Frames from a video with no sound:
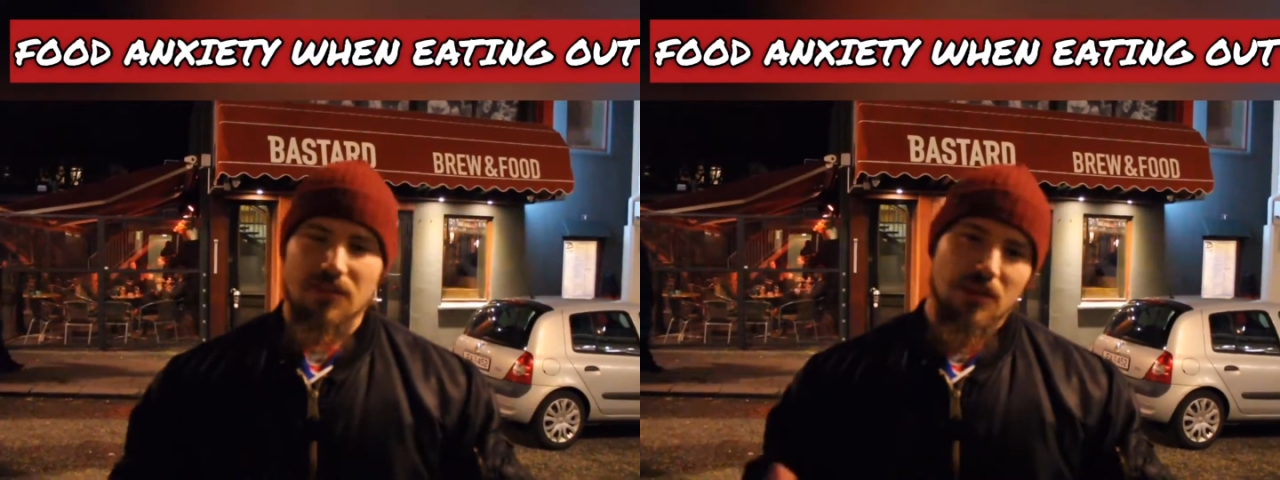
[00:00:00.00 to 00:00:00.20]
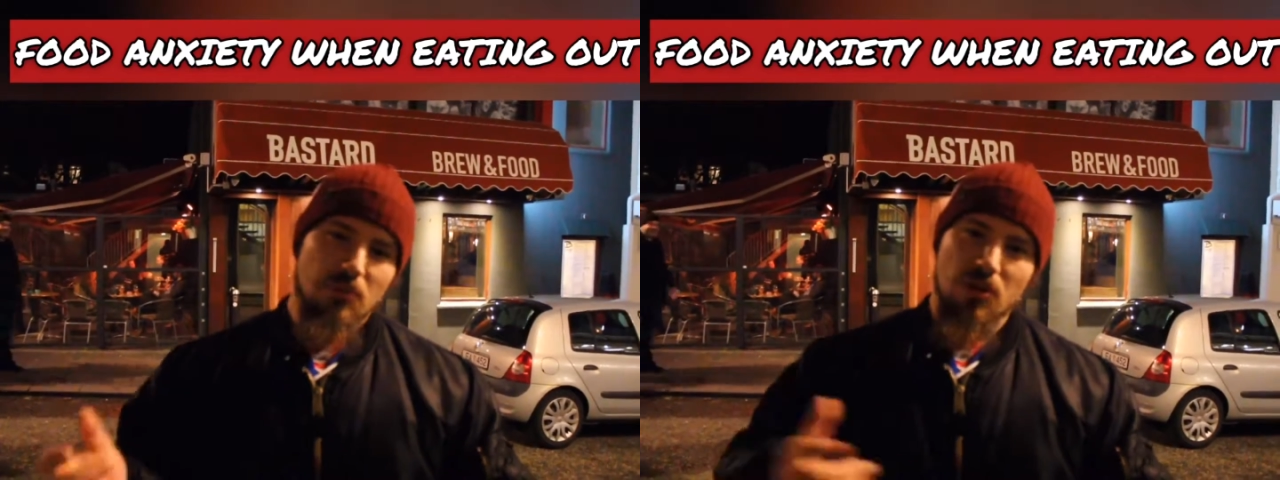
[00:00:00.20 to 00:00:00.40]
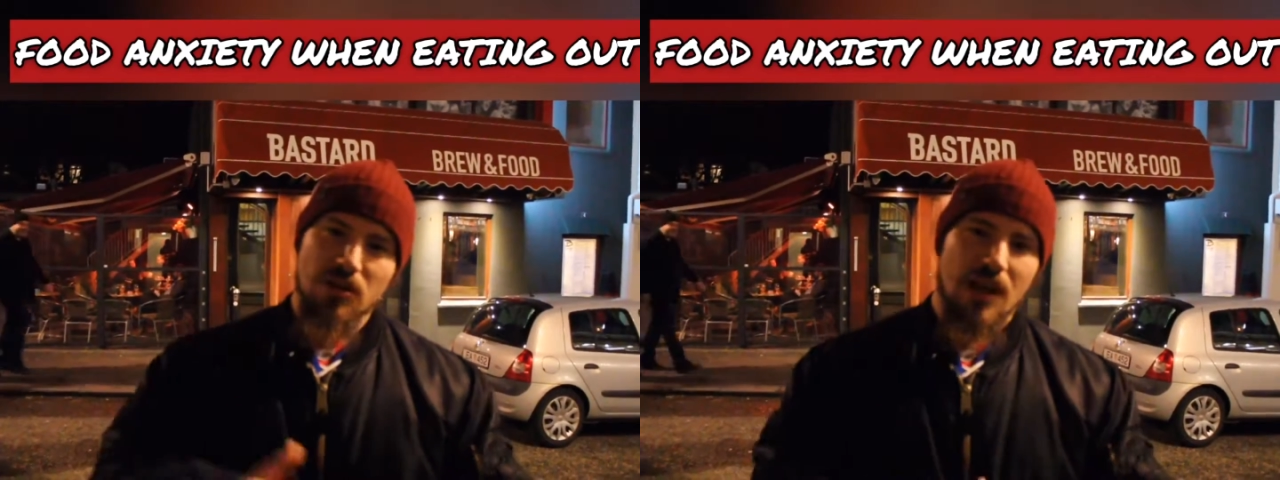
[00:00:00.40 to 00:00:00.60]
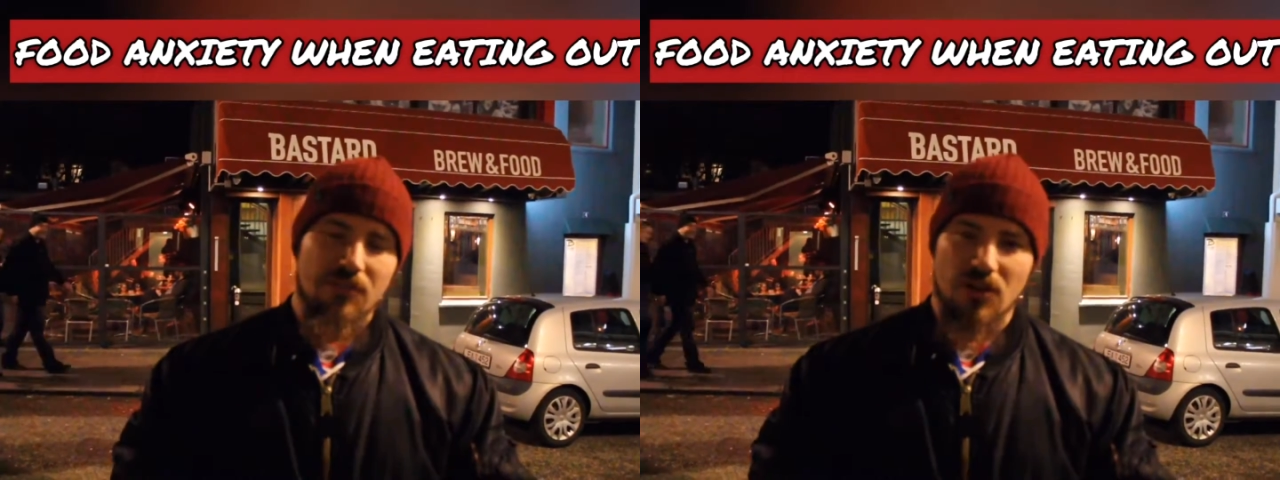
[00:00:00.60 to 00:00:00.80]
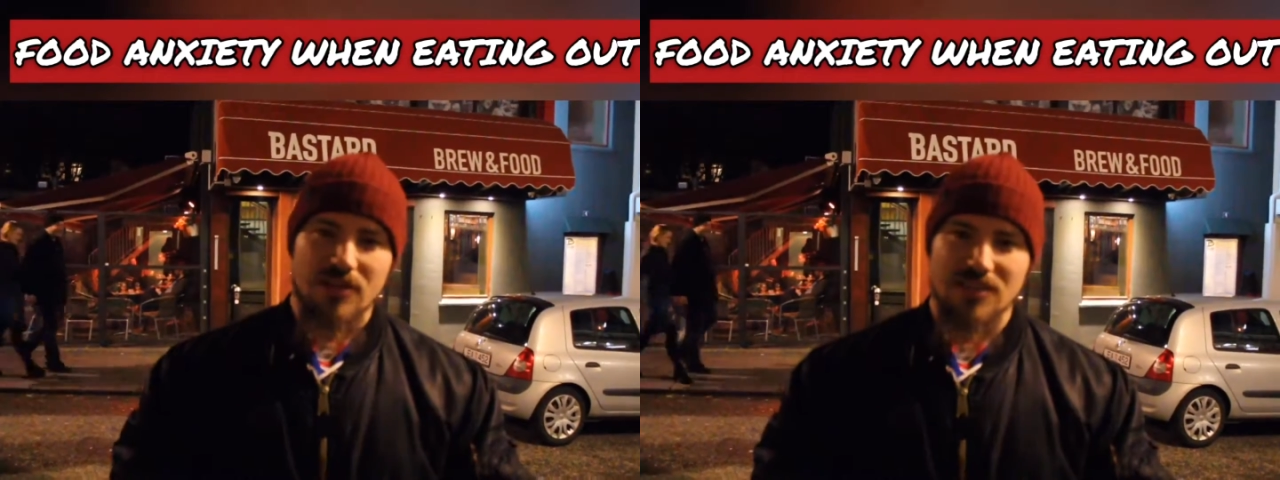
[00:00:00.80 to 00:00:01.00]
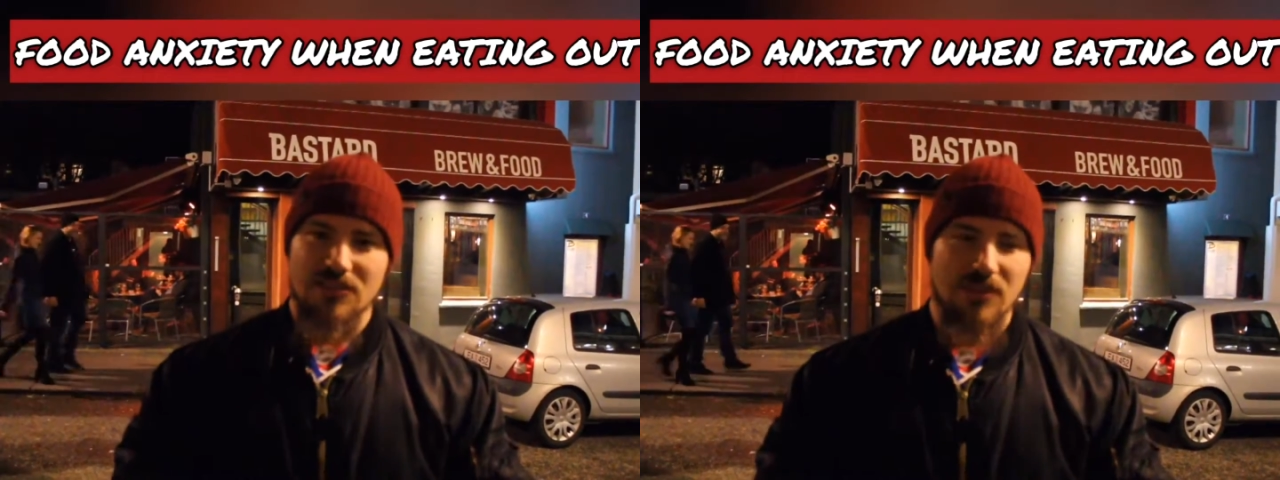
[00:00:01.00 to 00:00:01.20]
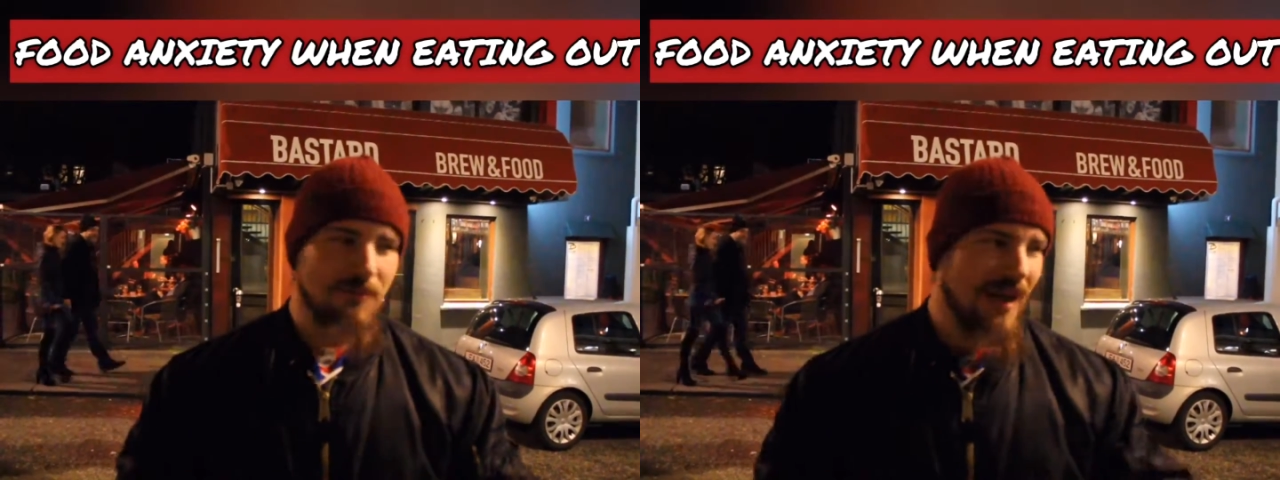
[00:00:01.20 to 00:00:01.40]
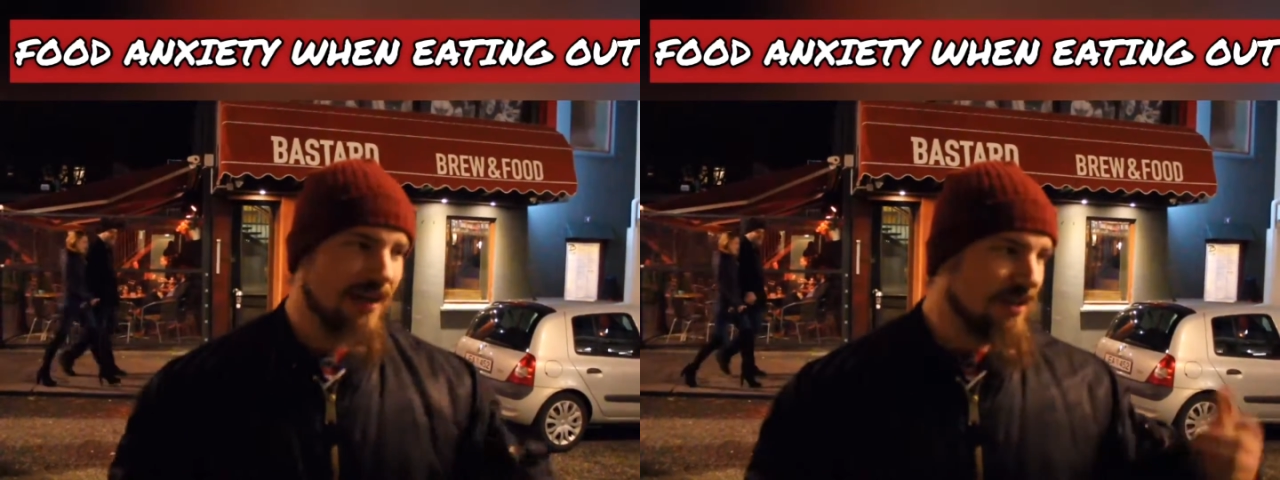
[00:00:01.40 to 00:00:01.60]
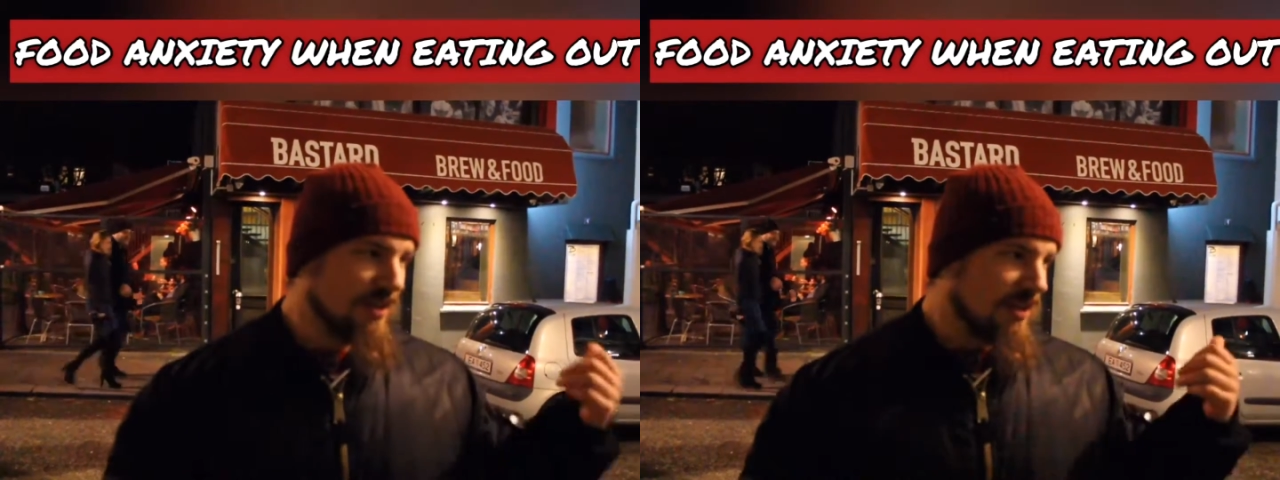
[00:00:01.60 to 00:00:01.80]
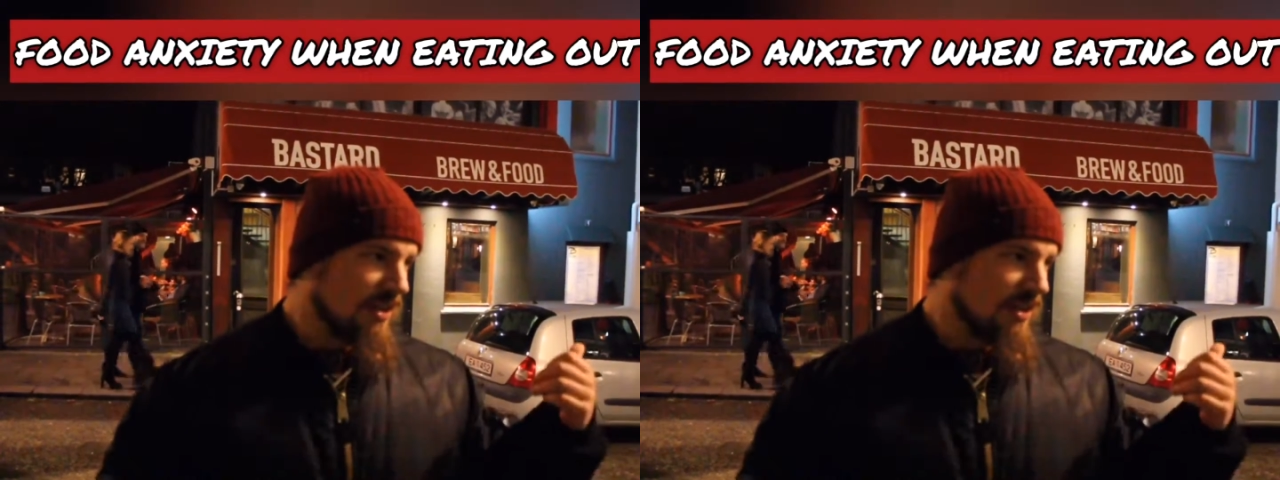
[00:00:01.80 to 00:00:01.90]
and then we're gonna have a nice evening back,